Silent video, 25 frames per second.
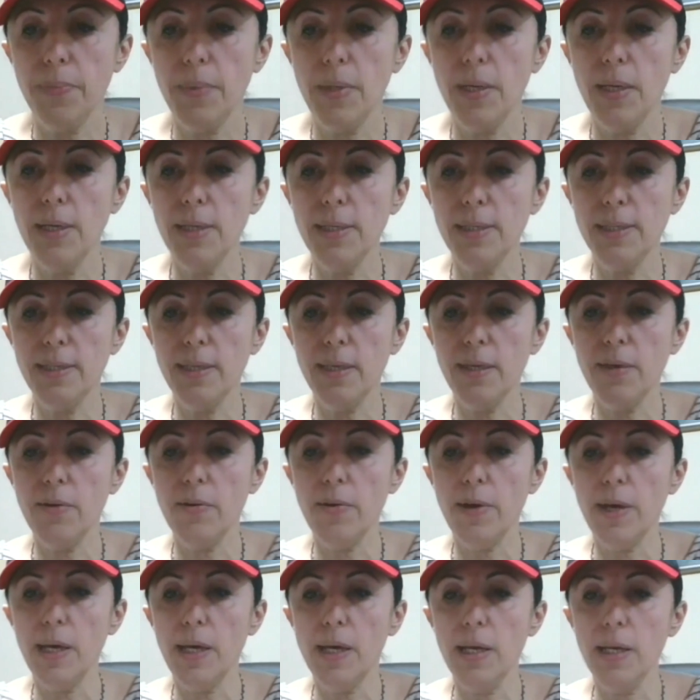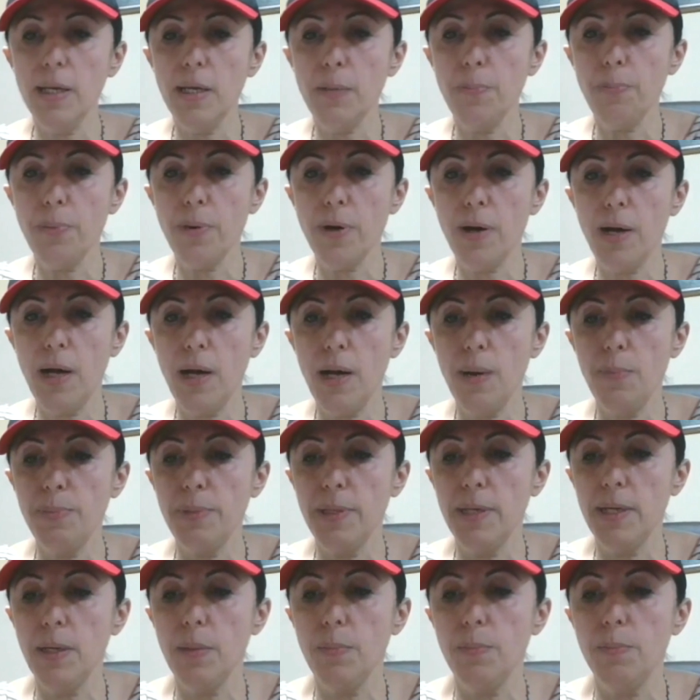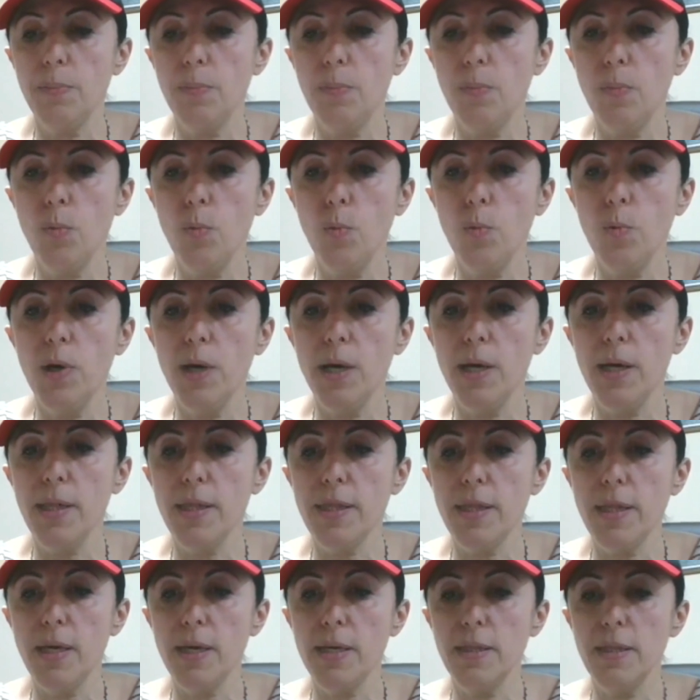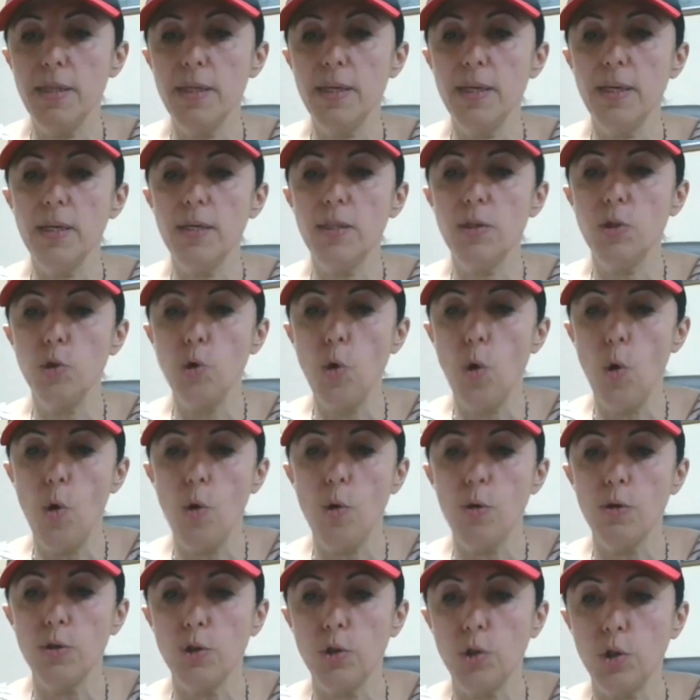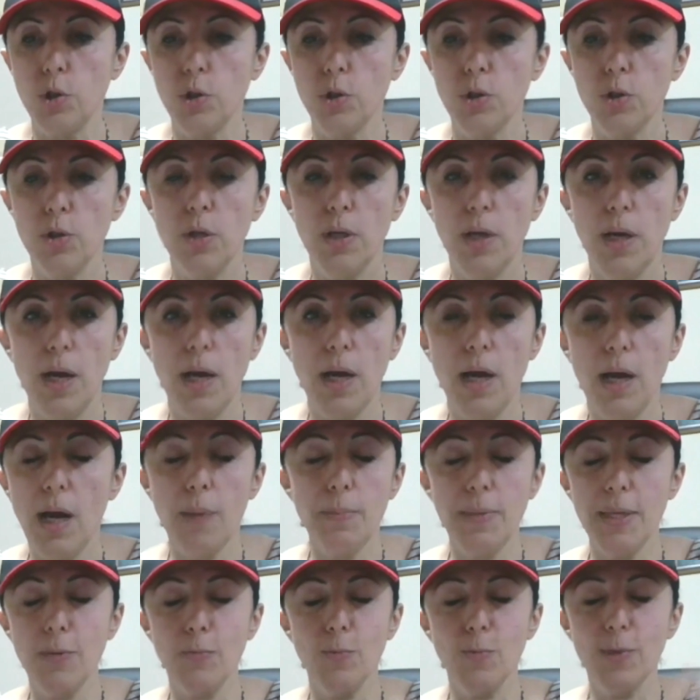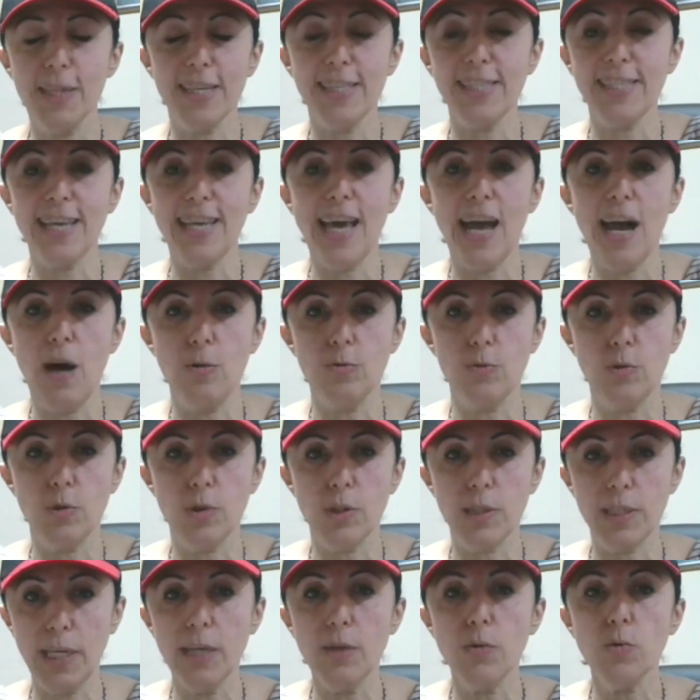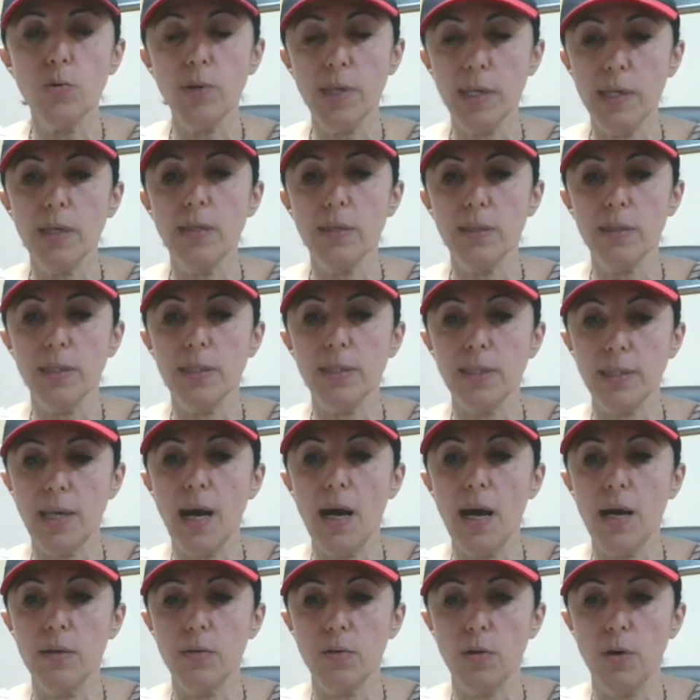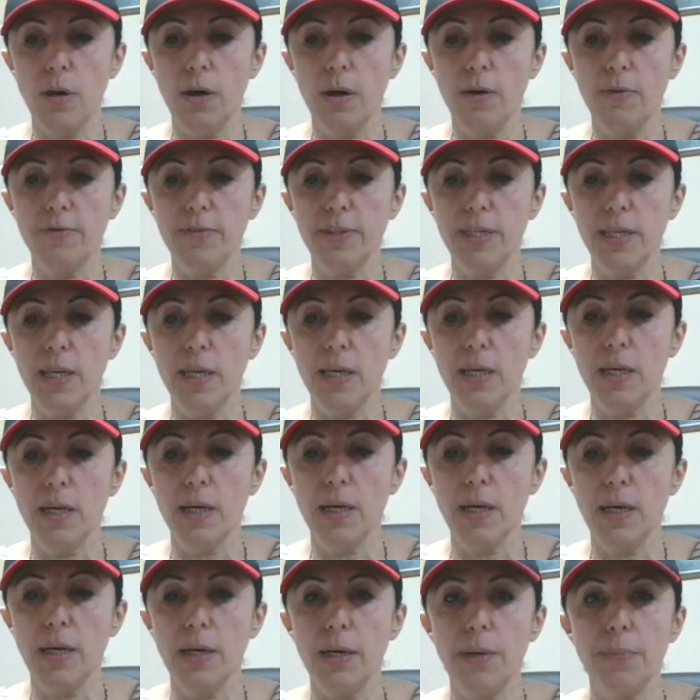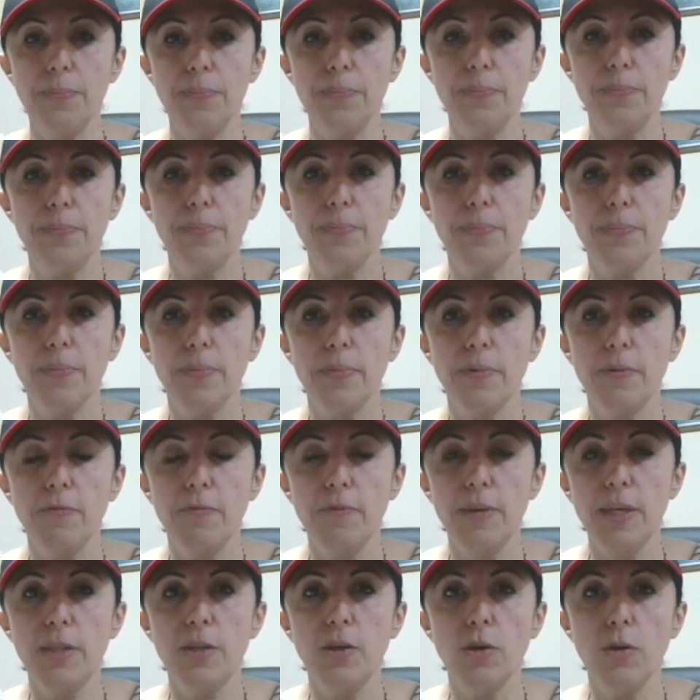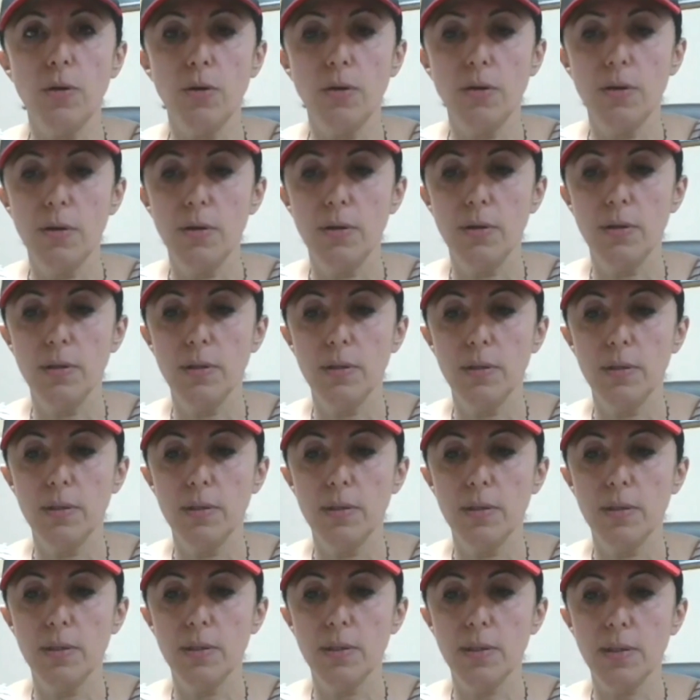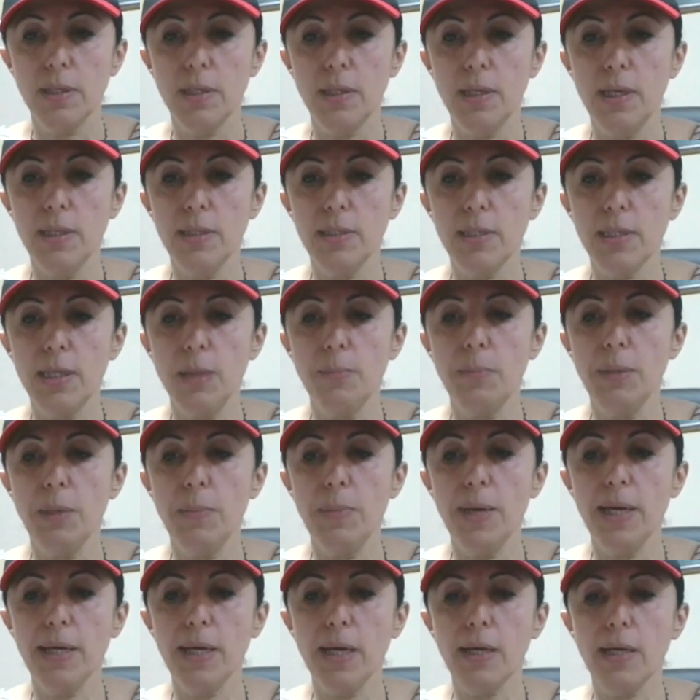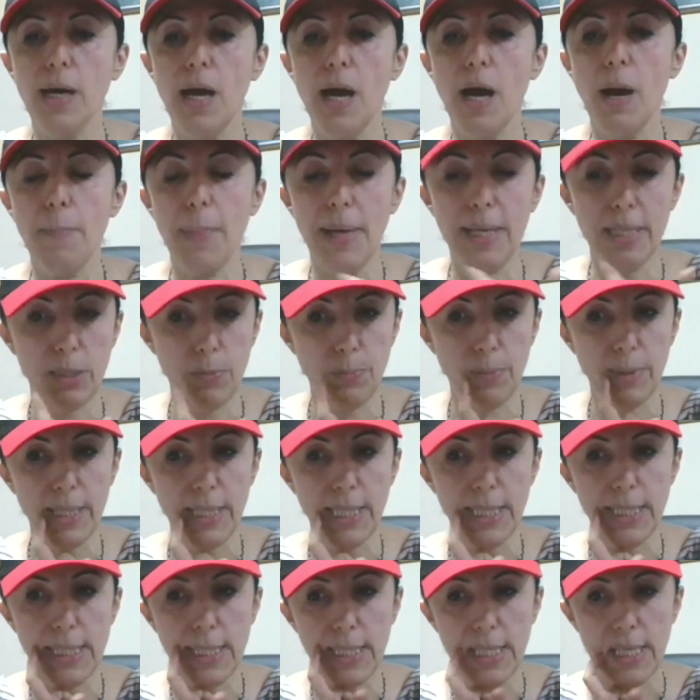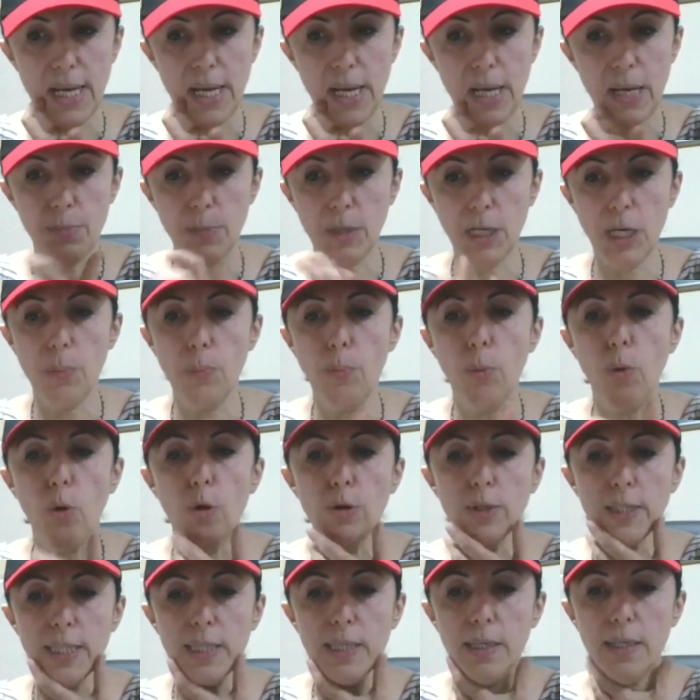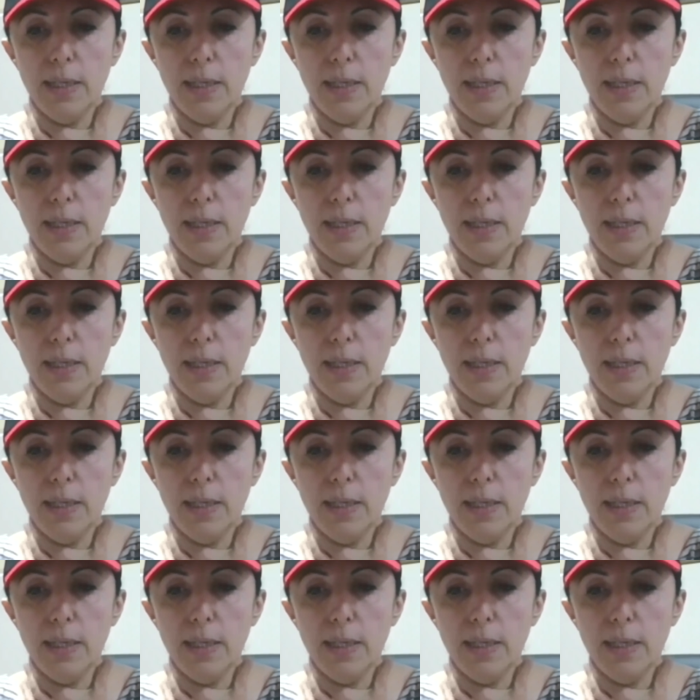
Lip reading: is there any problem with the noise? I mean, with the sound? Can you hear the sound of the video? Can somebody make a comment, please? I'm gonna pause here